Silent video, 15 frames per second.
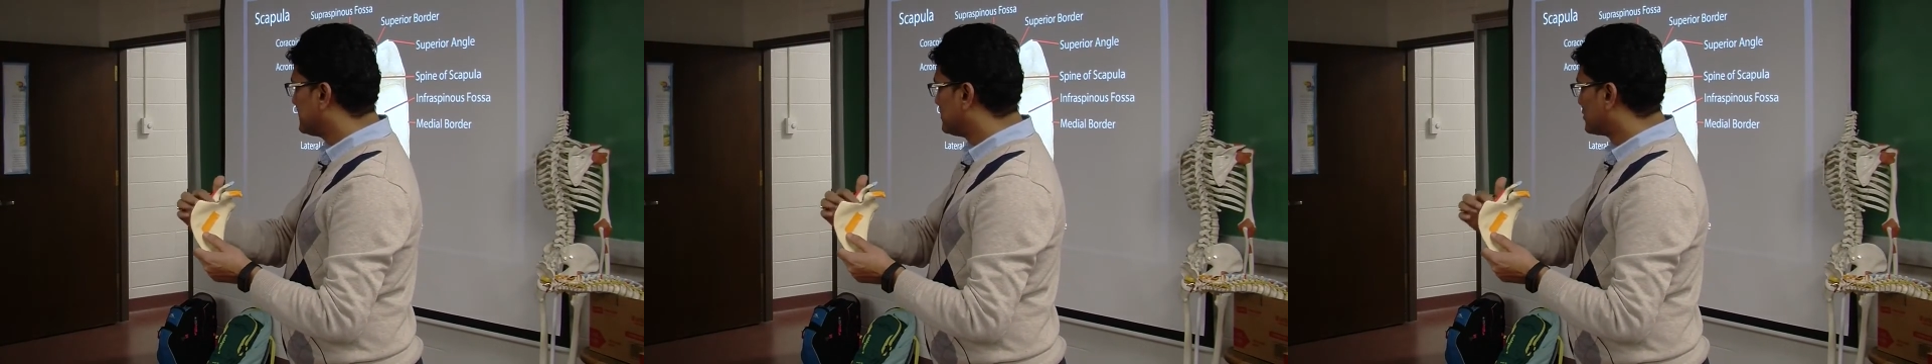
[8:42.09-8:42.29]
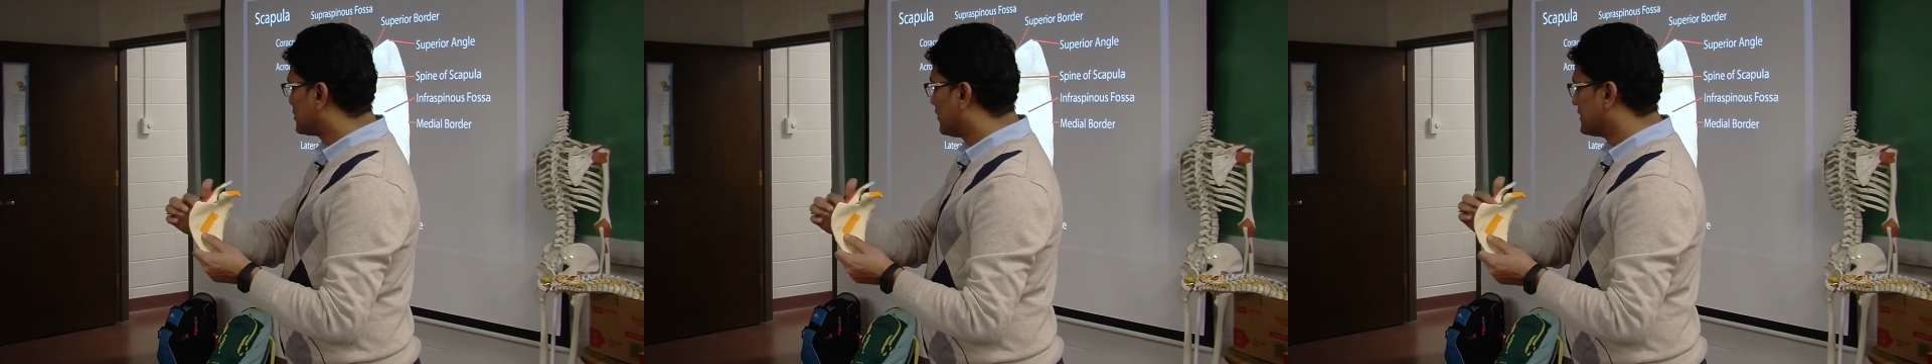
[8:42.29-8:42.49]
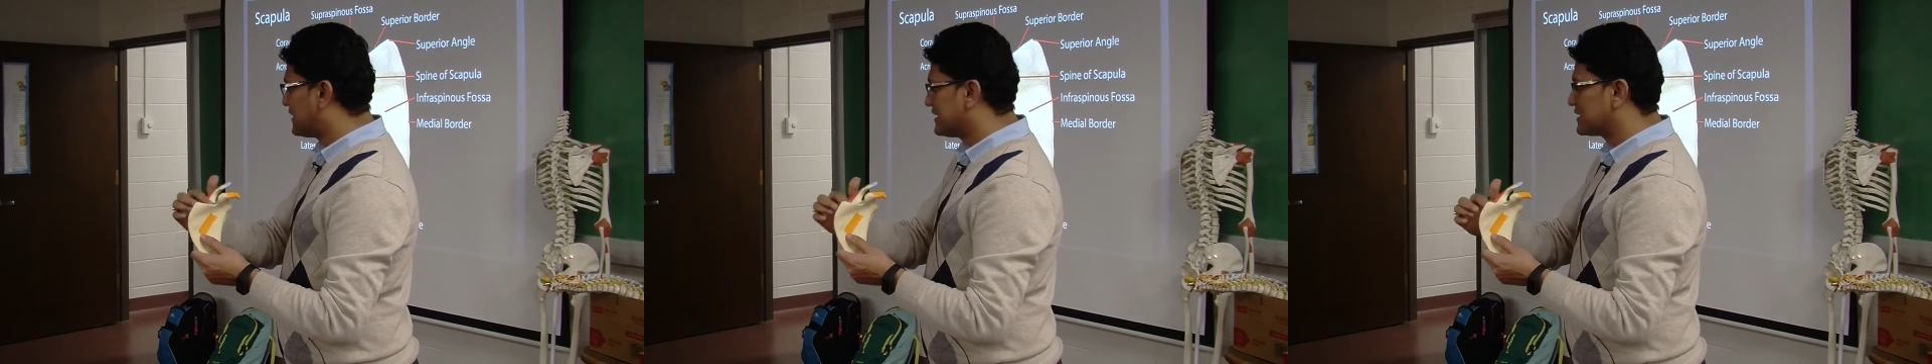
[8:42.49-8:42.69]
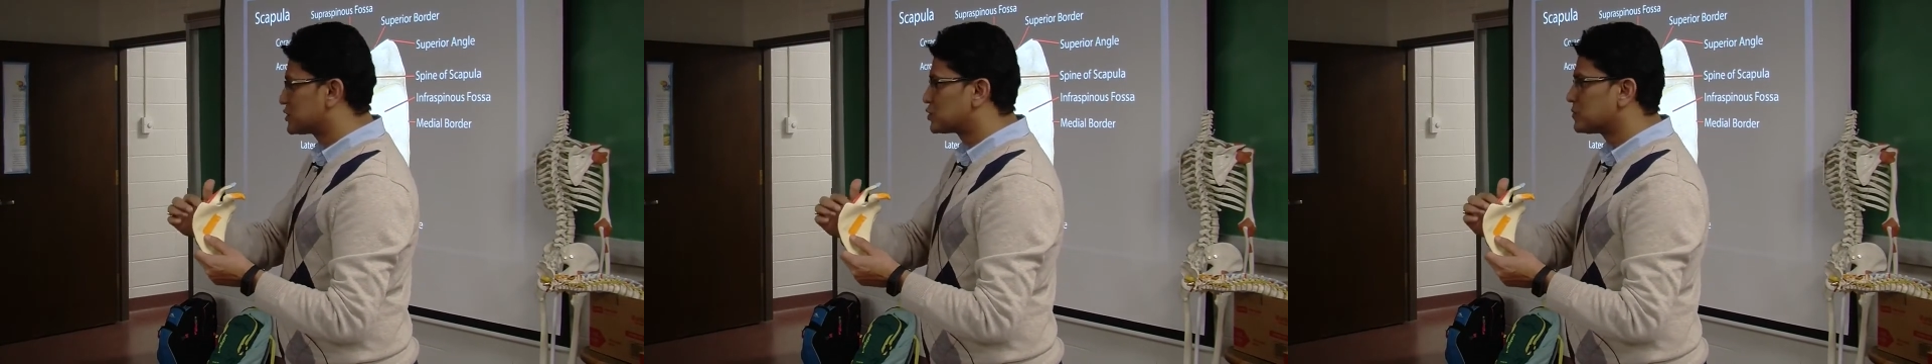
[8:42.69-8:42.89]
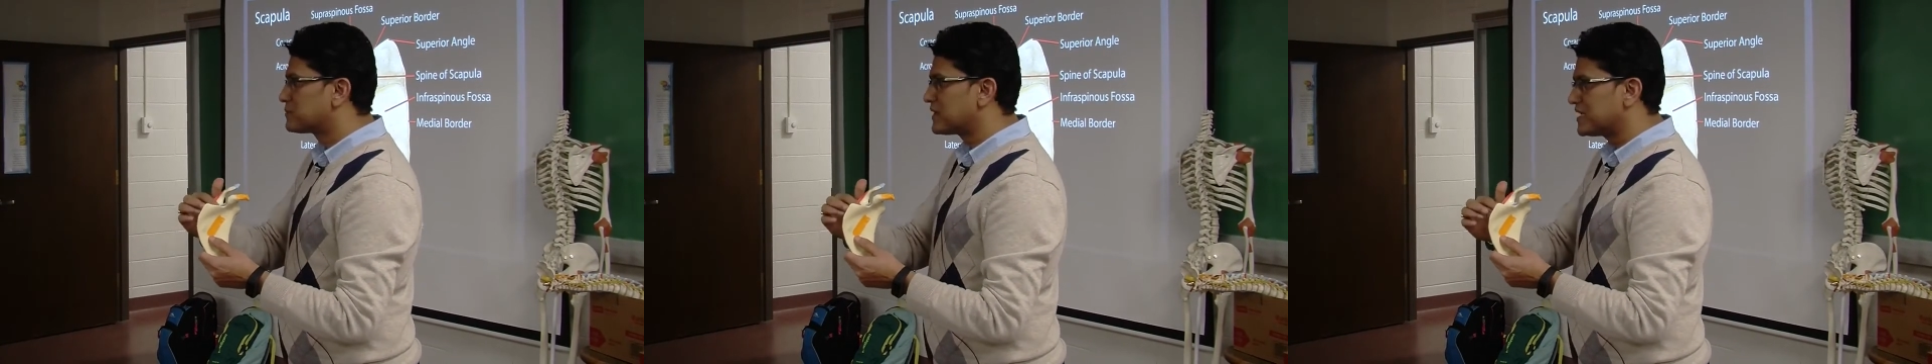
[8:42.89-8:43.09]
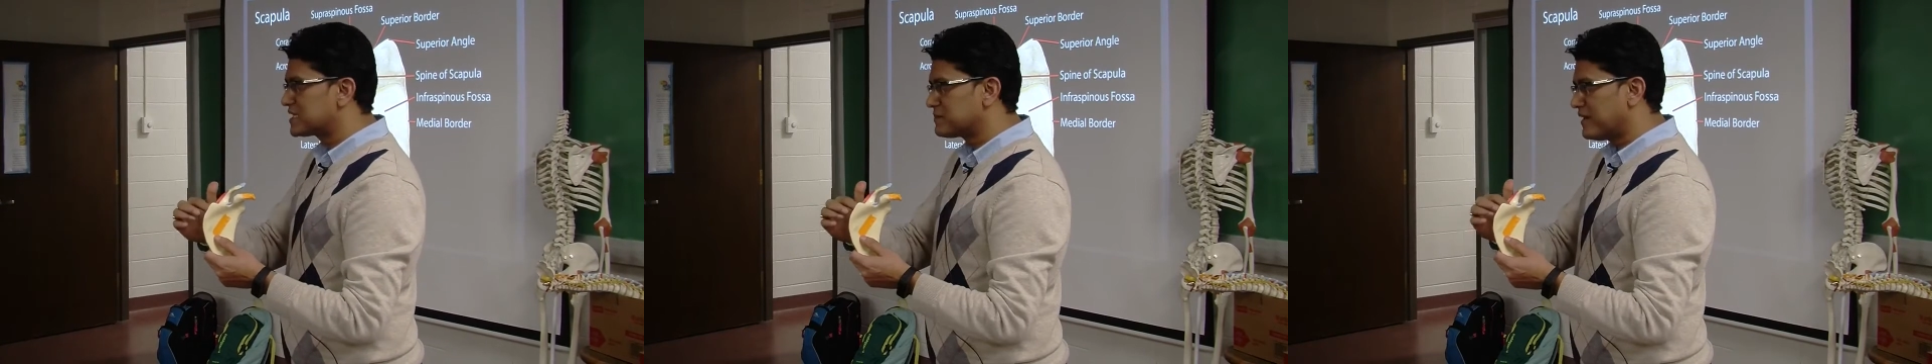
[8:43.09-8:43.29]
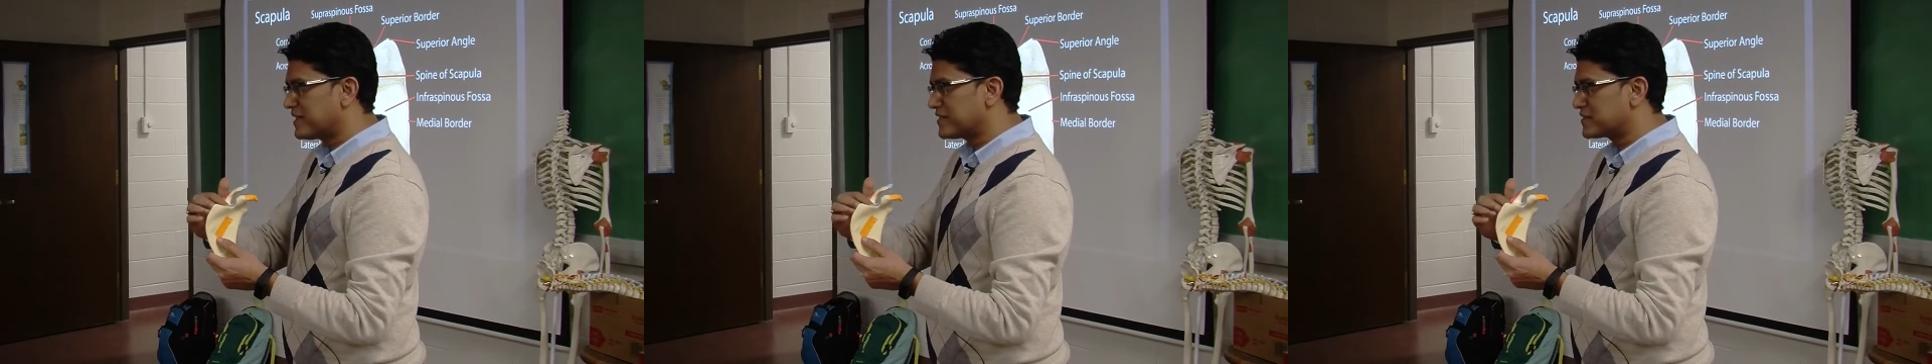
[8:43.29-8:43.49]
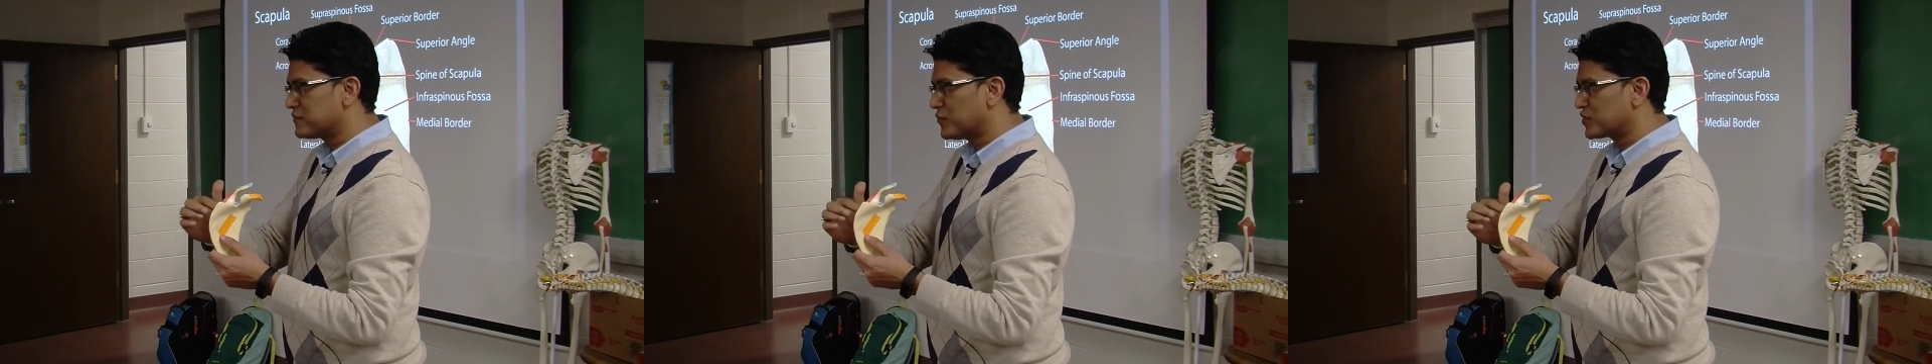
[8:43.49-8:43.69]
We call that is
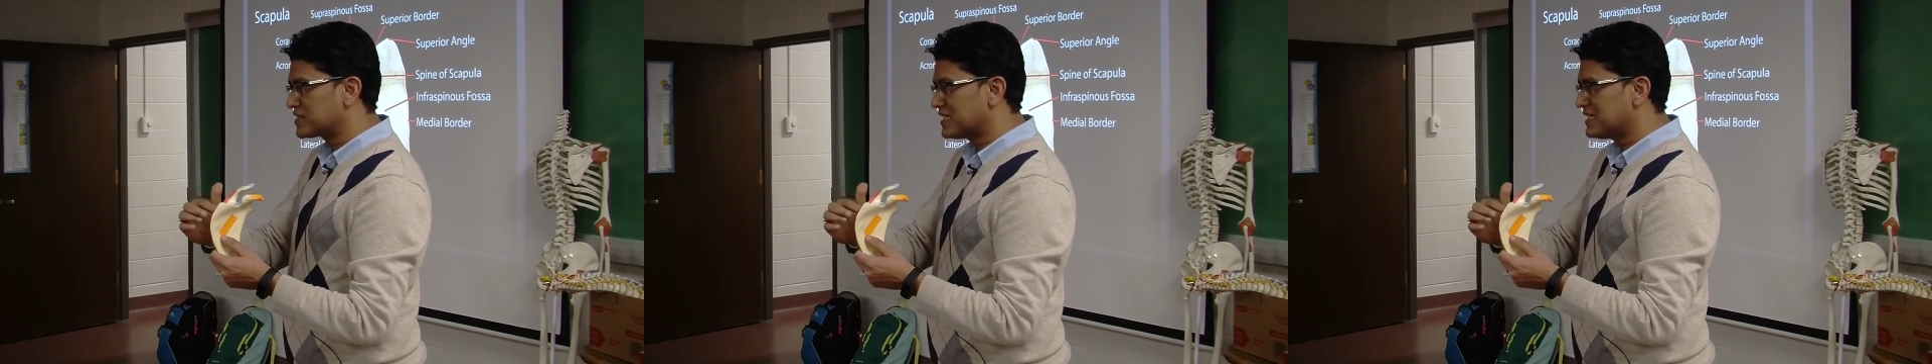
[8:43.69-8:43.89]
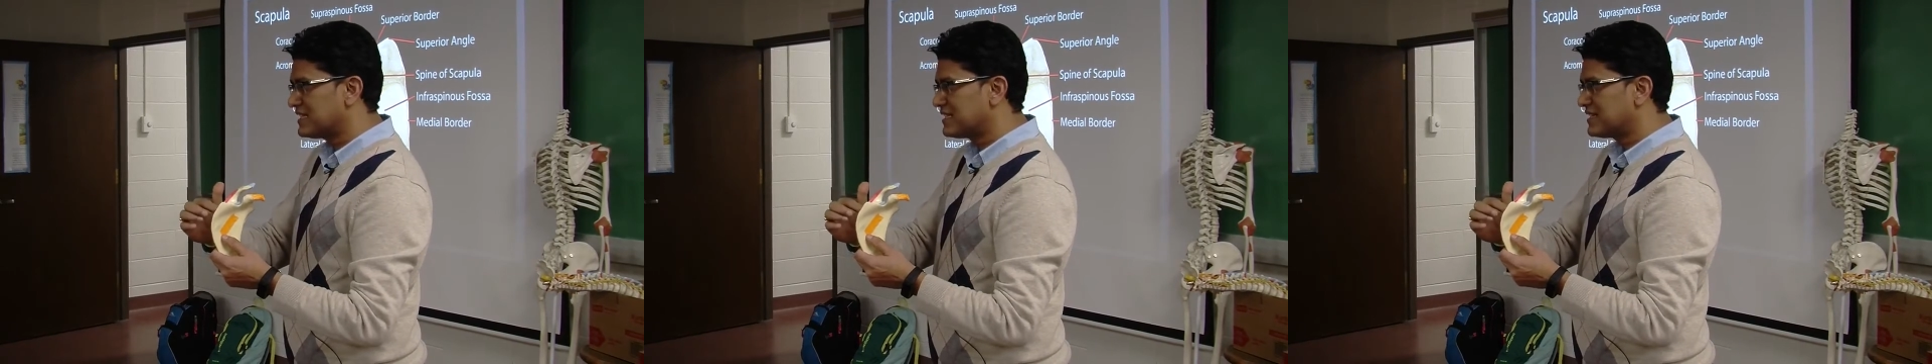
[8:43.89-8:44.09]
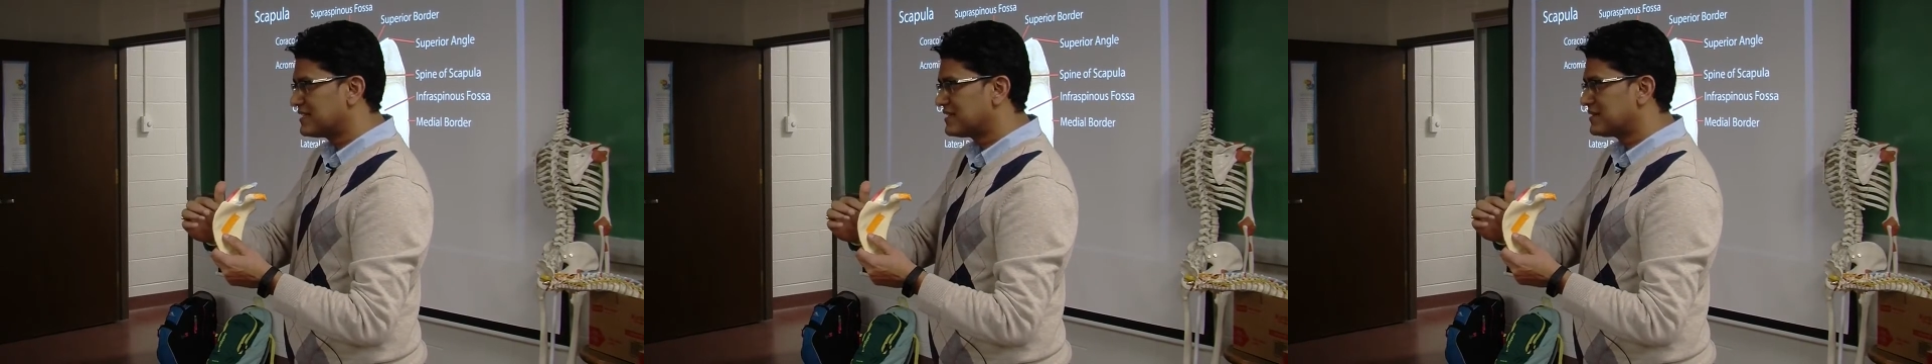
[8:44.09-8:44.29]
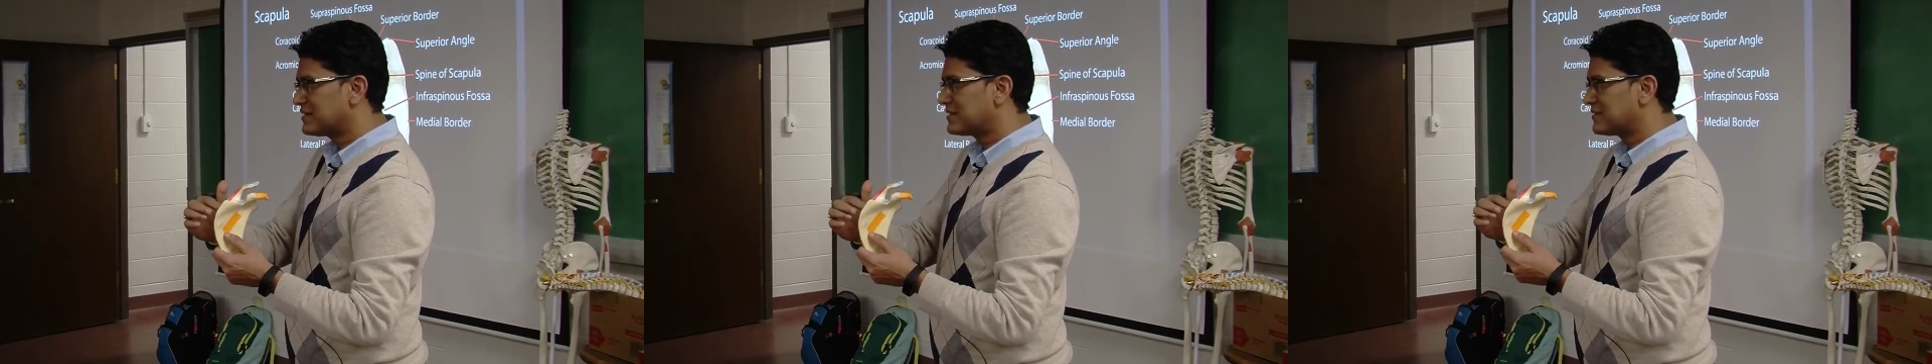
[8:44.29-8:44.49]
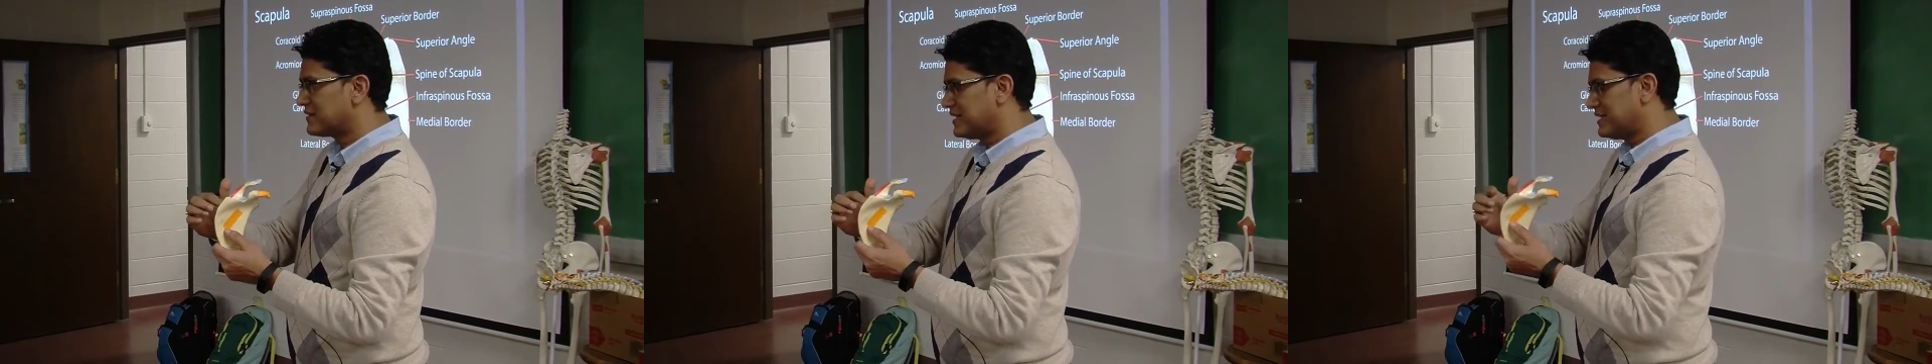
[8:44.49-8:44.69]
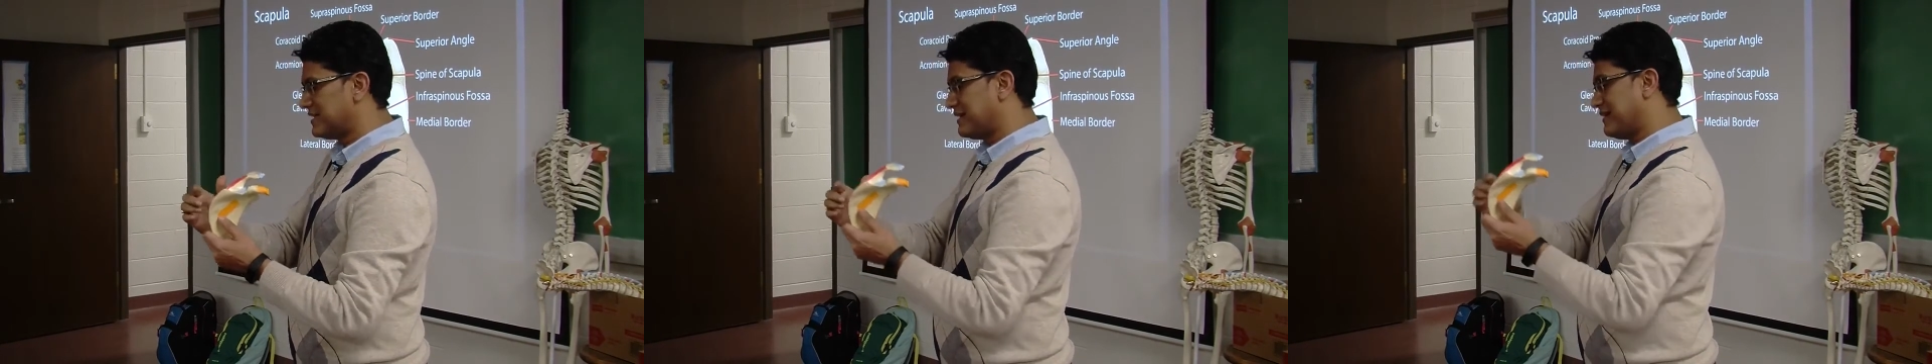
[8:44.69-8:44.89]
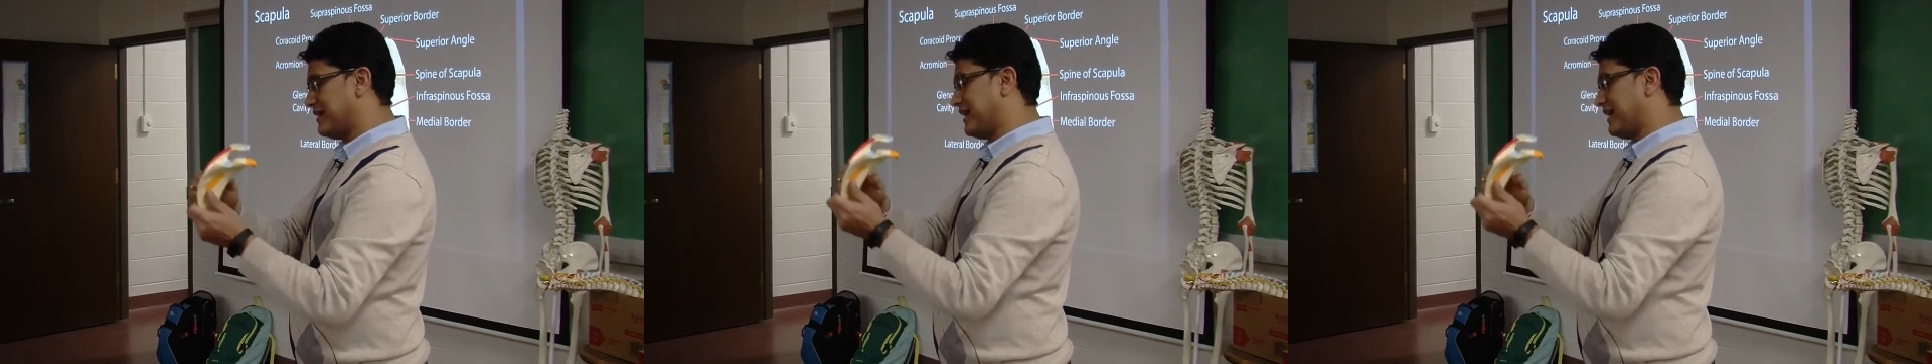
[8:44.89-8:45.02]
supraspinous fossa, right?